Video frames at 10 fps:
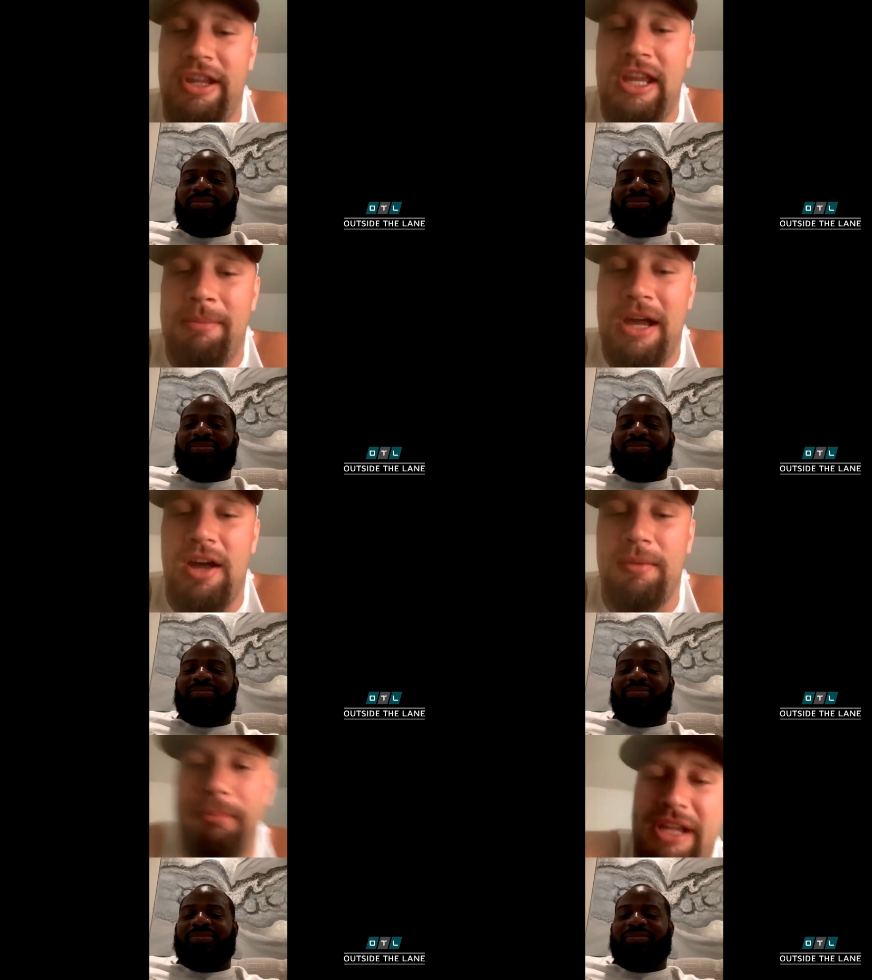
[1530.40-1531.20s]

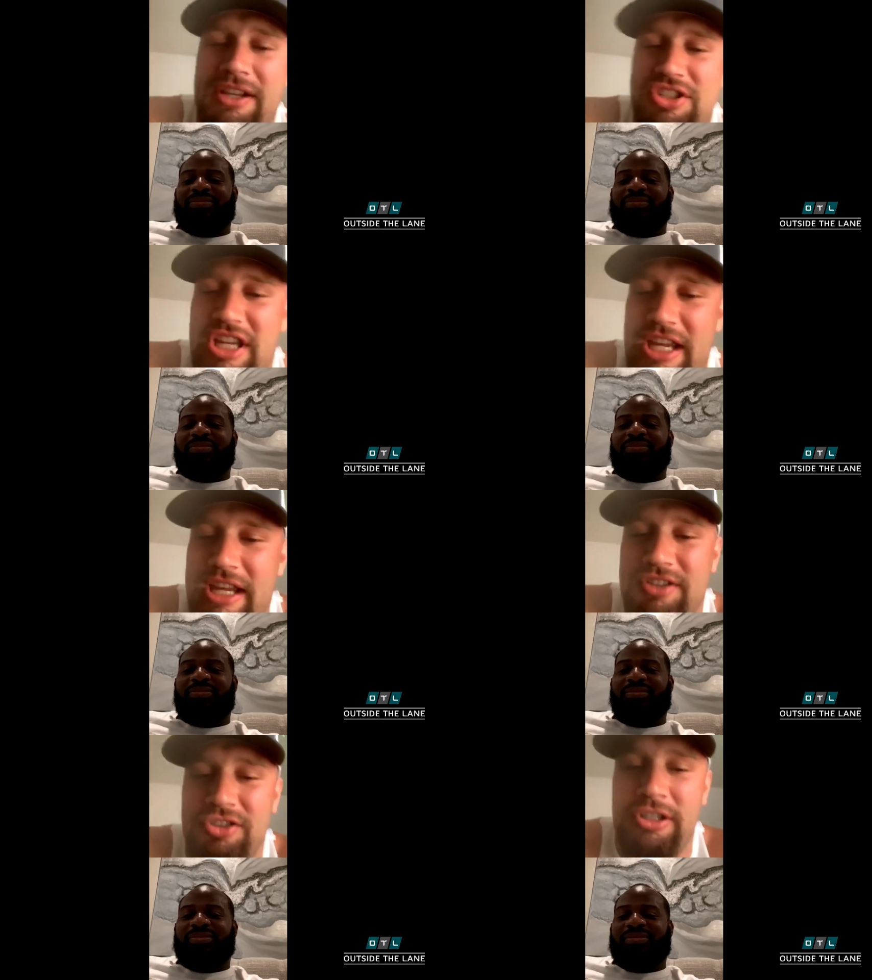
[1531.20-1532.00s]
Speaker 1: about
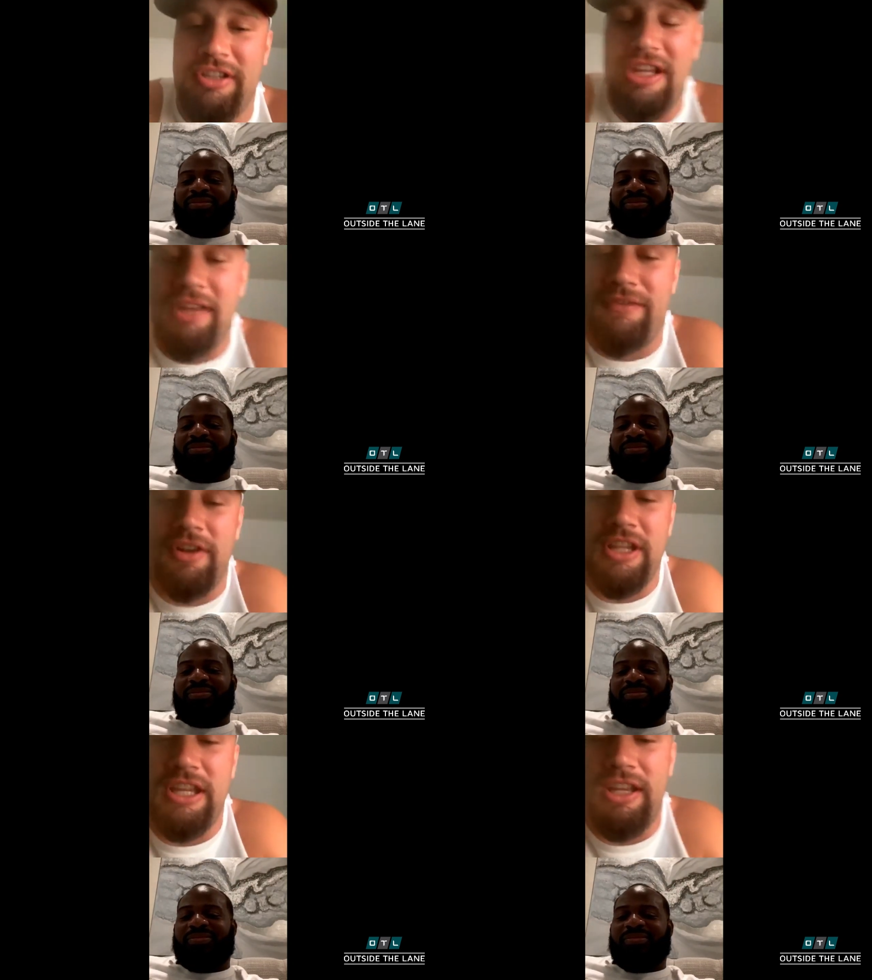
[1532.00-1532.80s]
BG? Is there anything
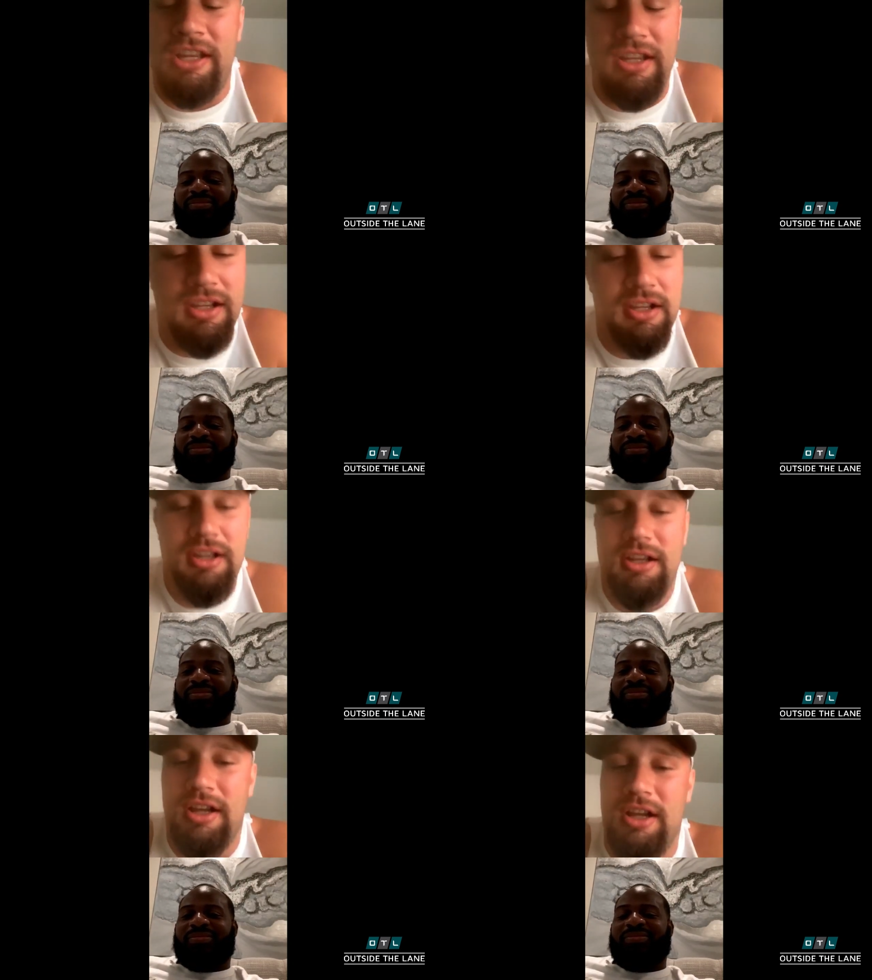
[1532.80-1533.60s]
funny
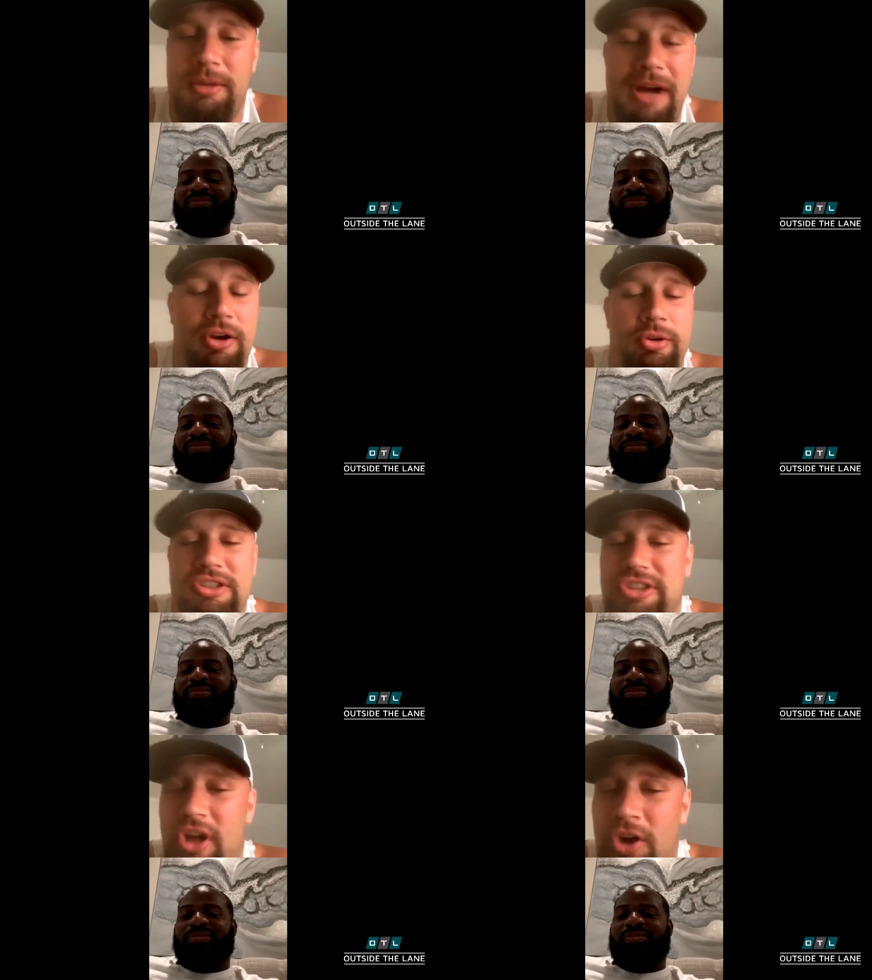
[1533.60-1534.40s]
uh, about
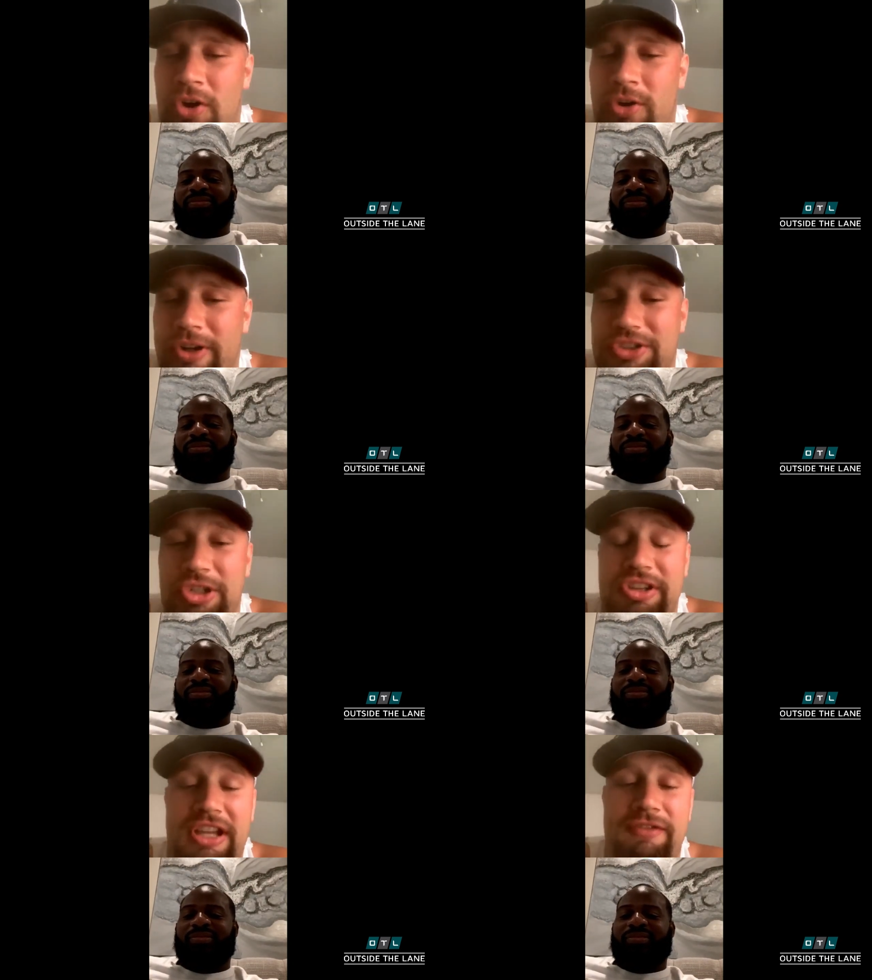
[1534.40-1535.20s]
Chris Long? Is there
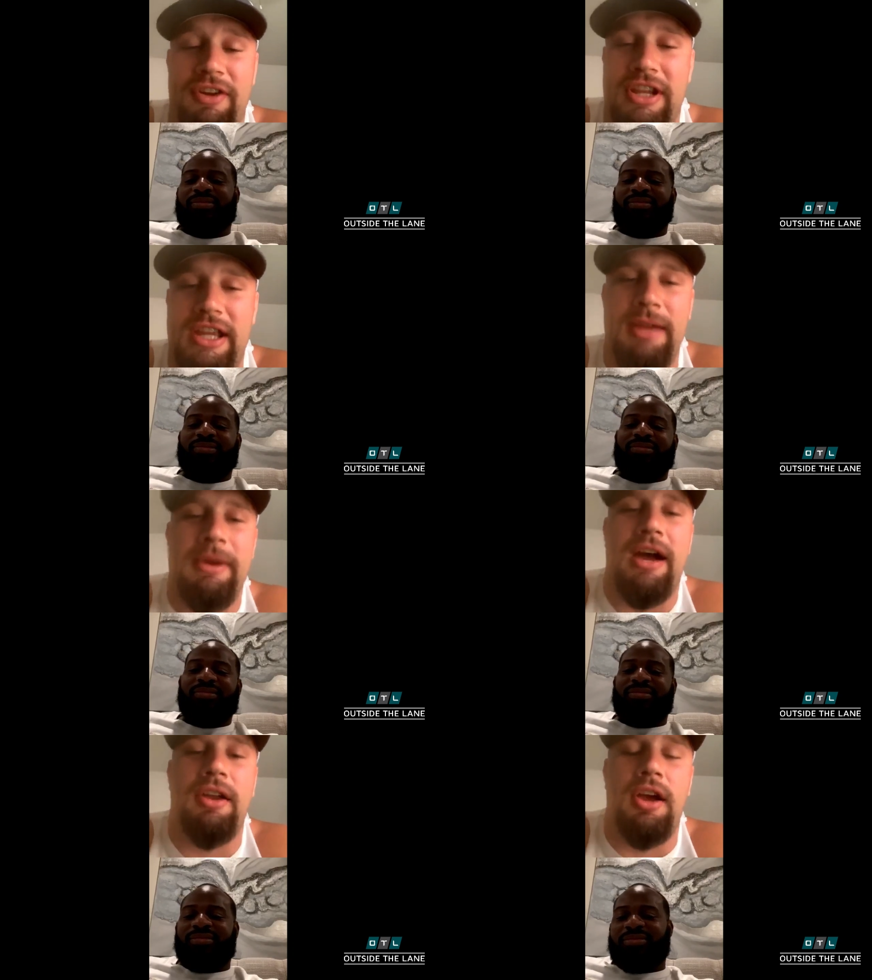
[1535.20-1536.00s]
anything funny
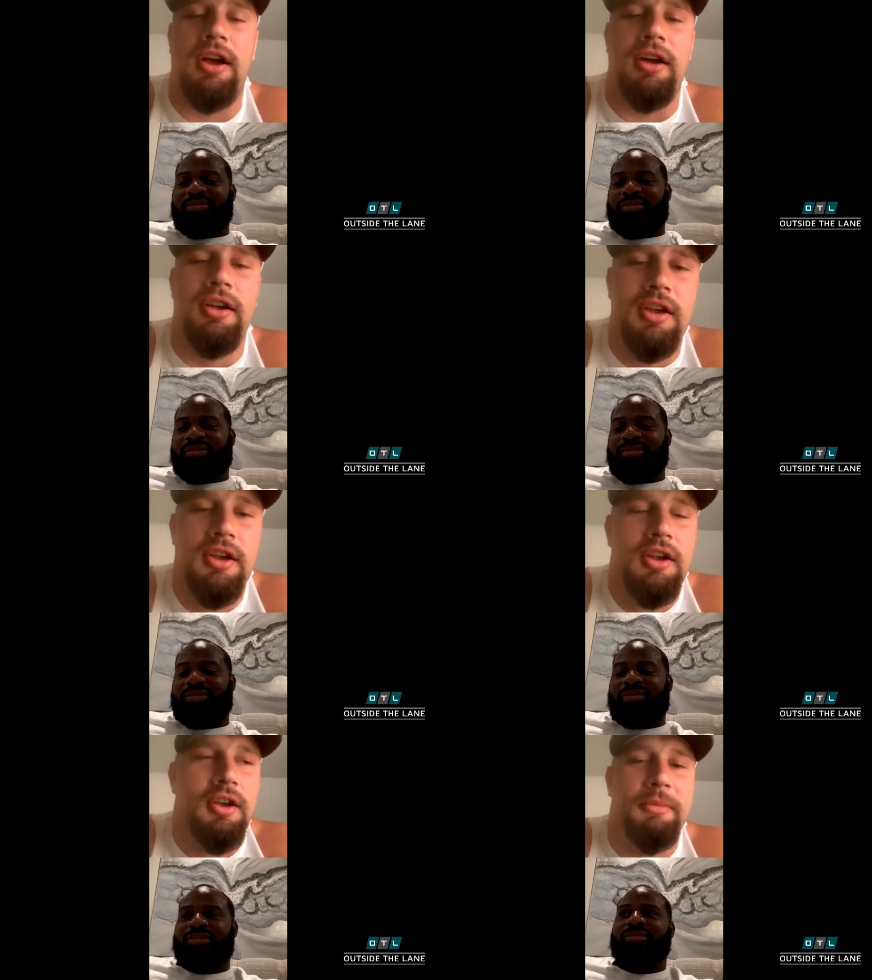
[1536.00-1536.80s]
about uh,
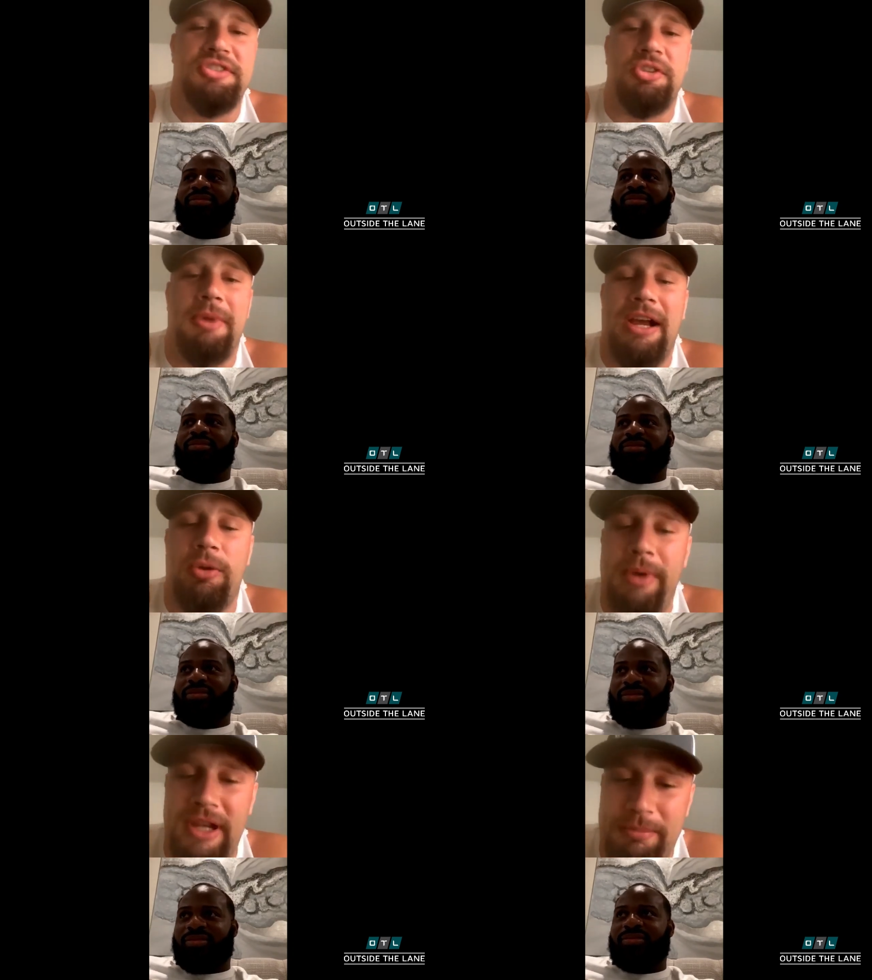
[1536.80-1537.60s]
Mr. Michael
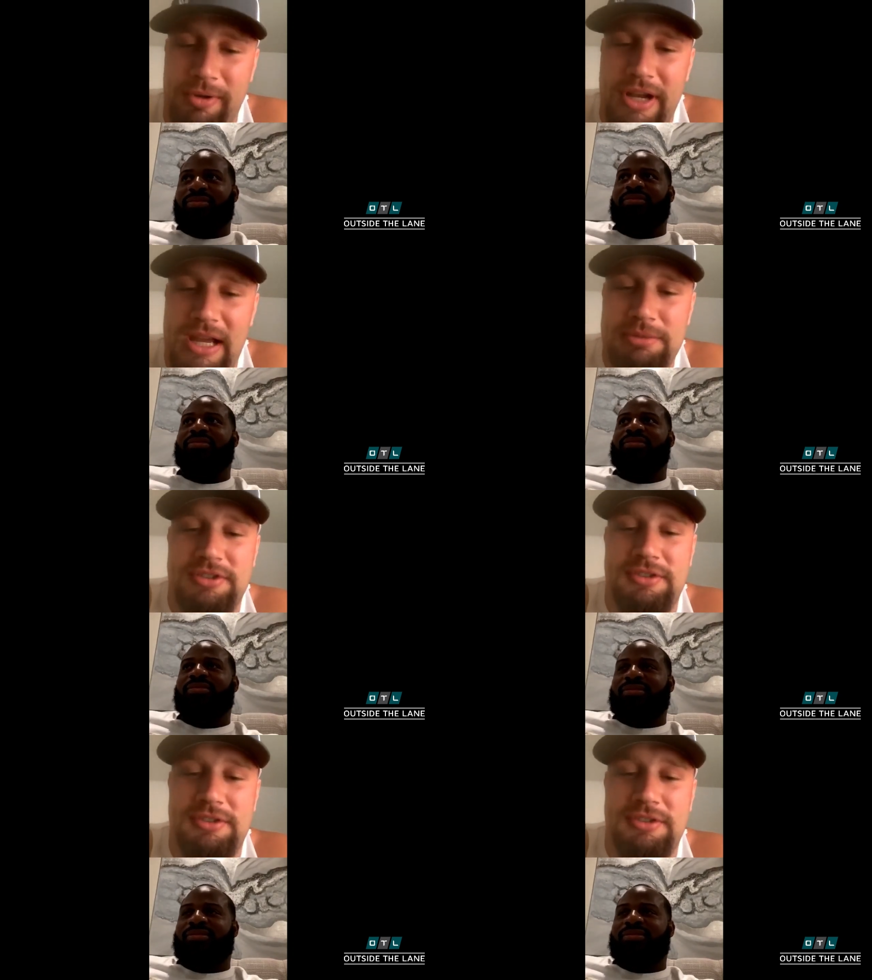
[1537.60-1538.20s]
Bennett, perhaps?